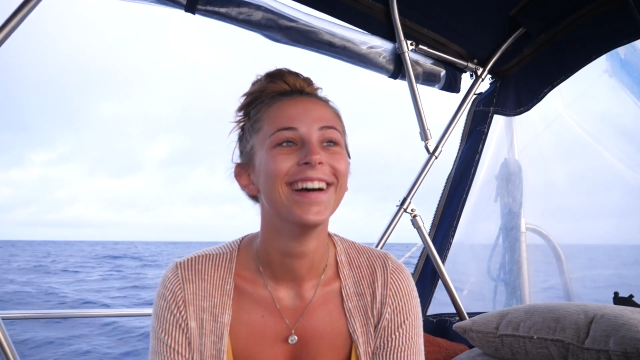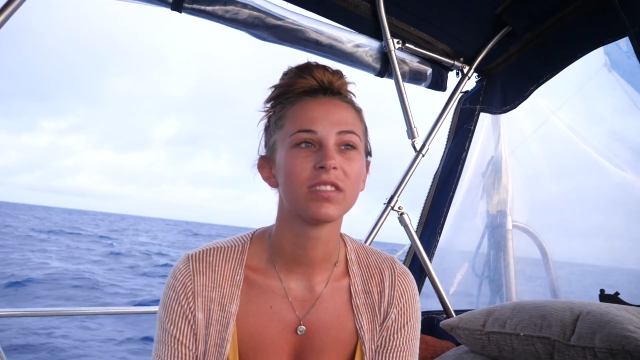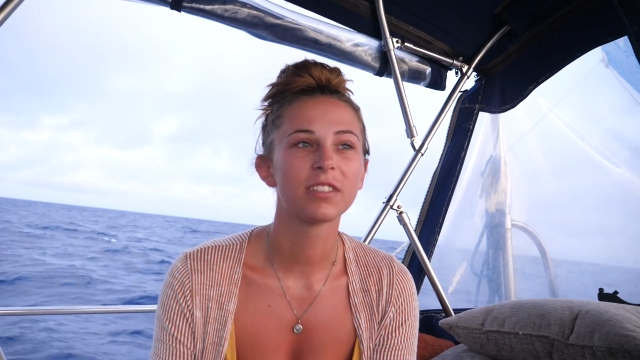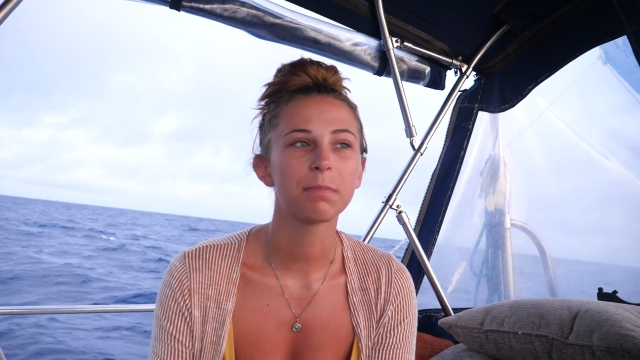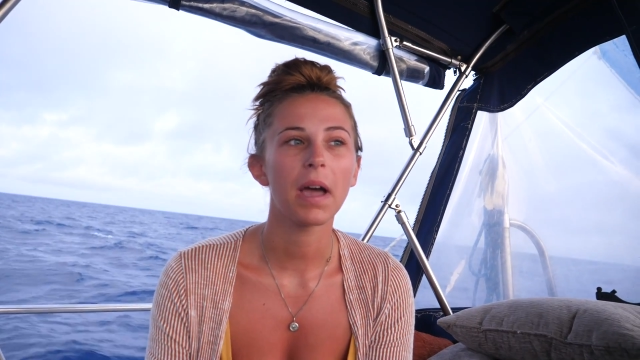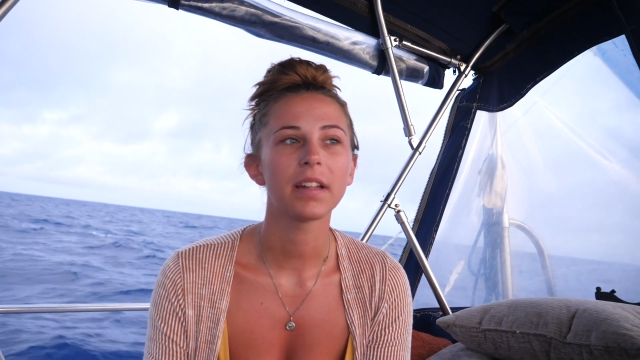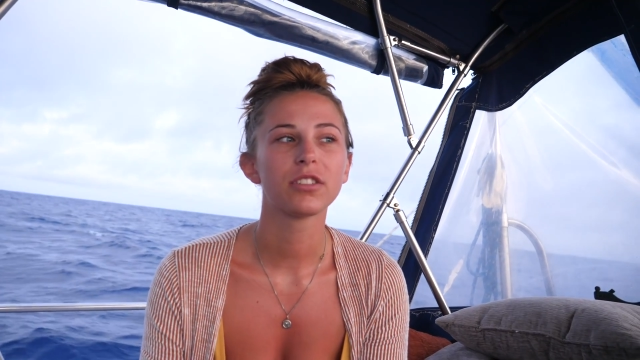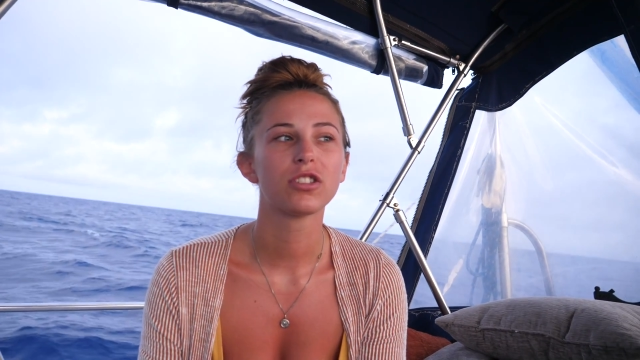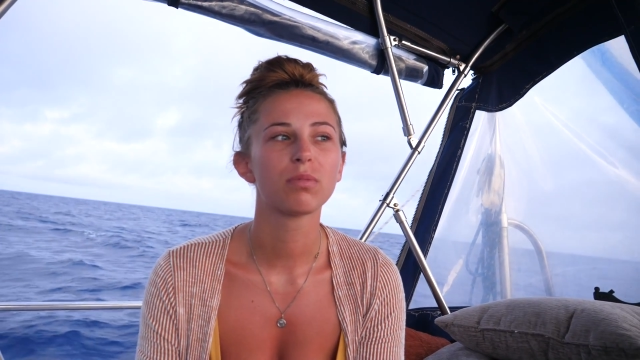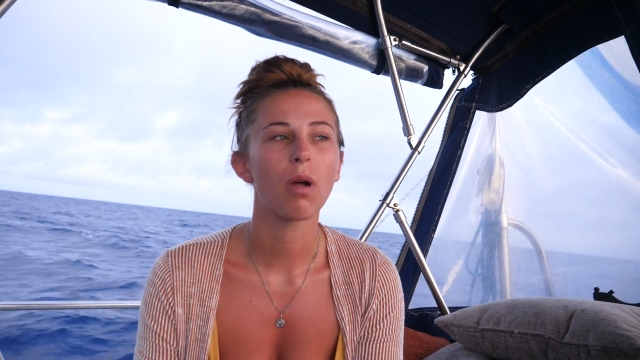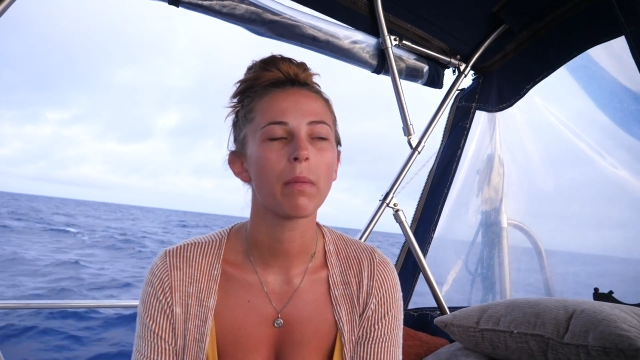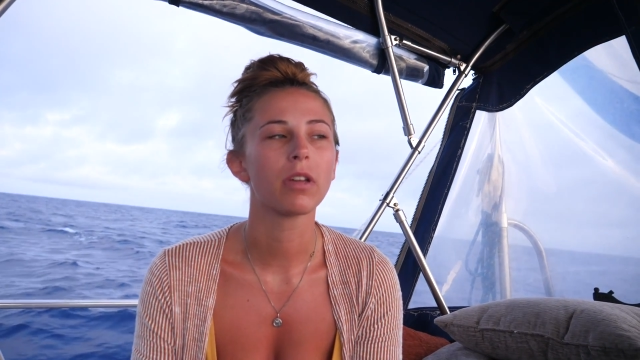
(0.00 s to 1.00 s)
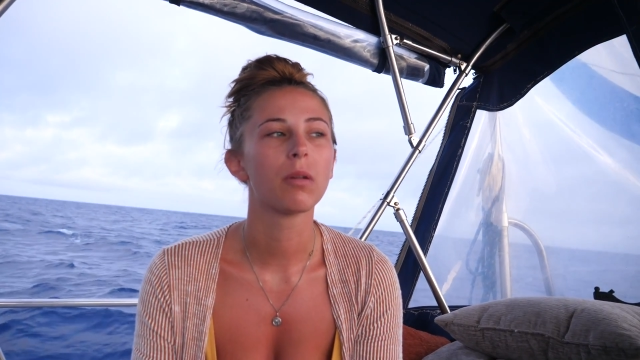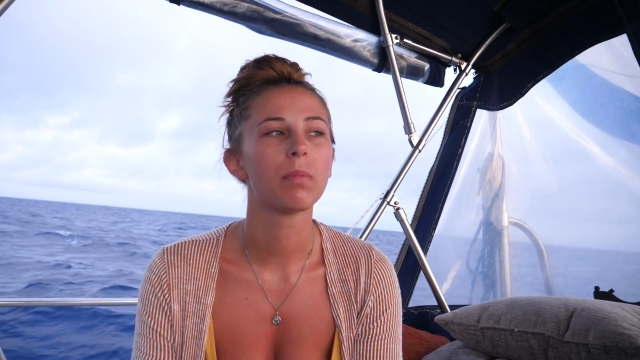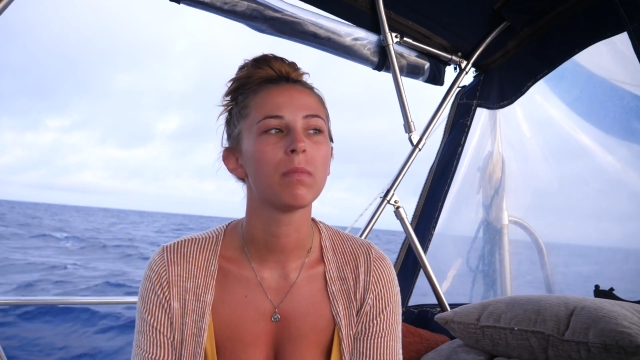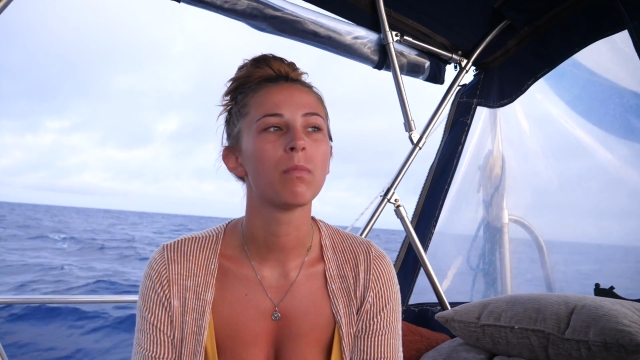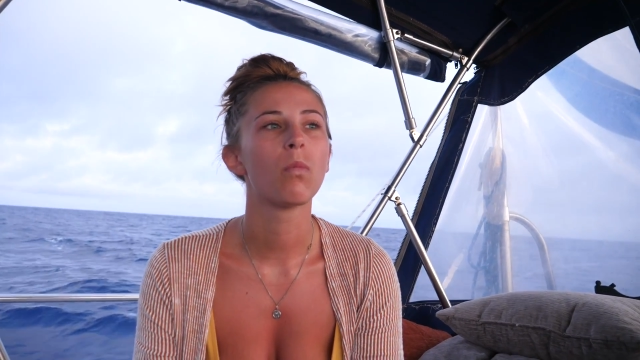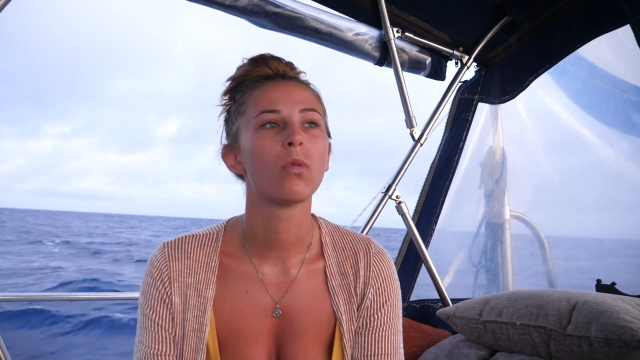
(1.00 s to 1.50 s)
This passage is probably going to
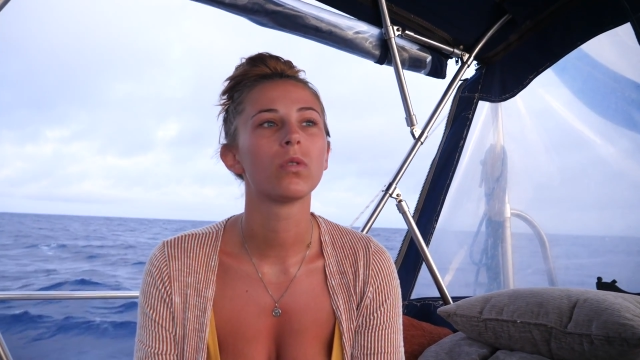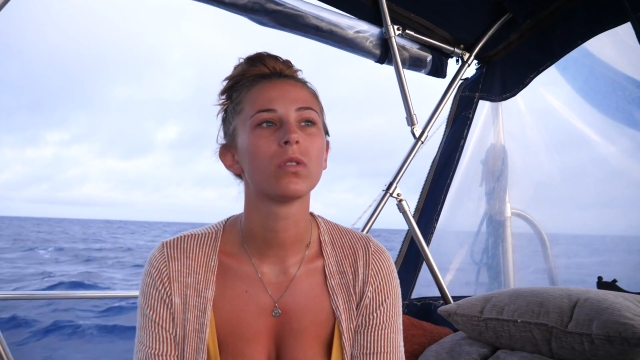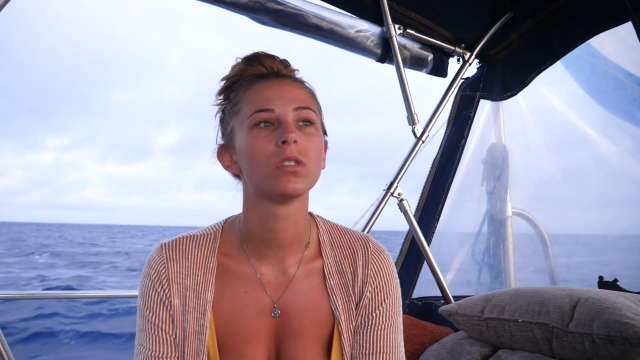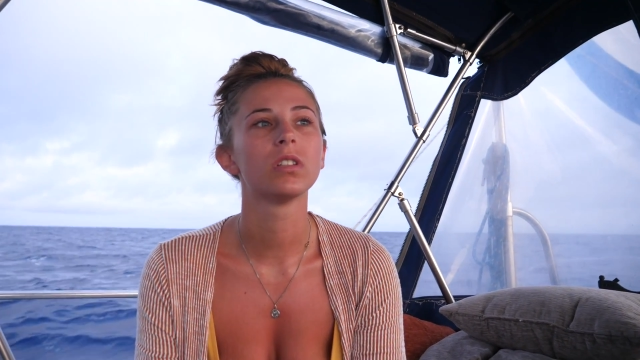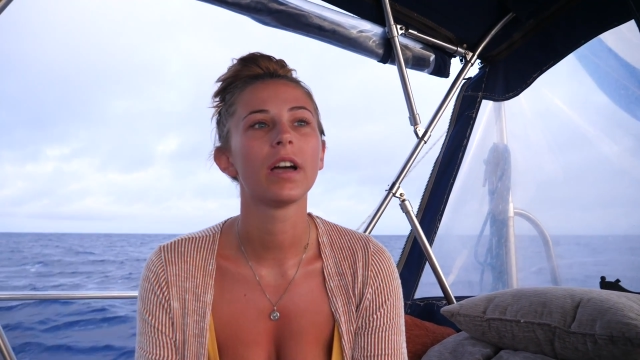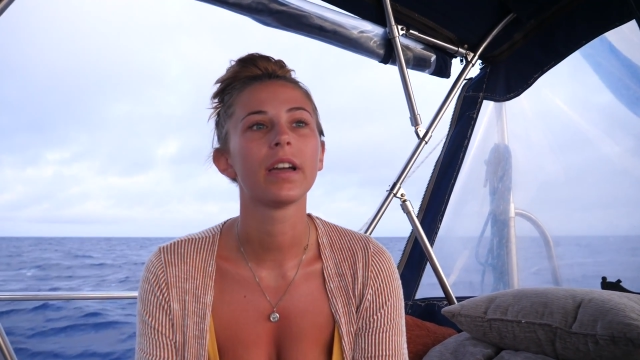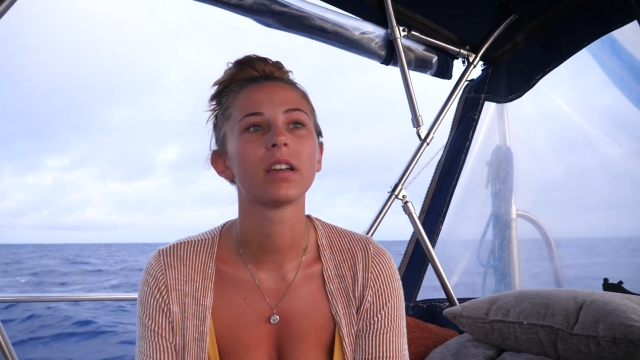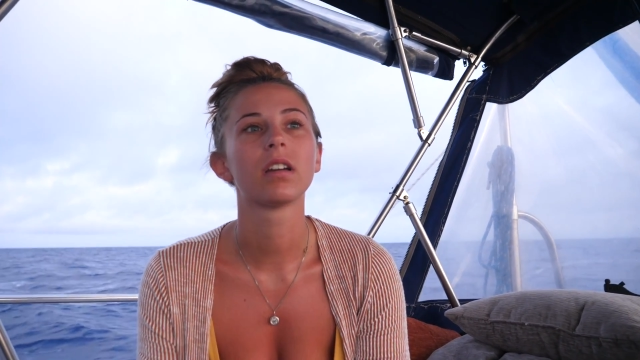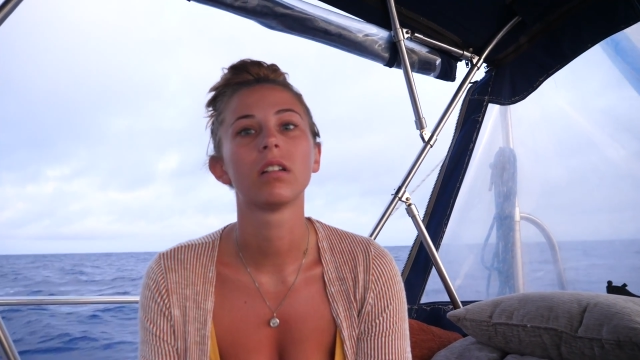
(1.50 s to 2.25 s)
be more like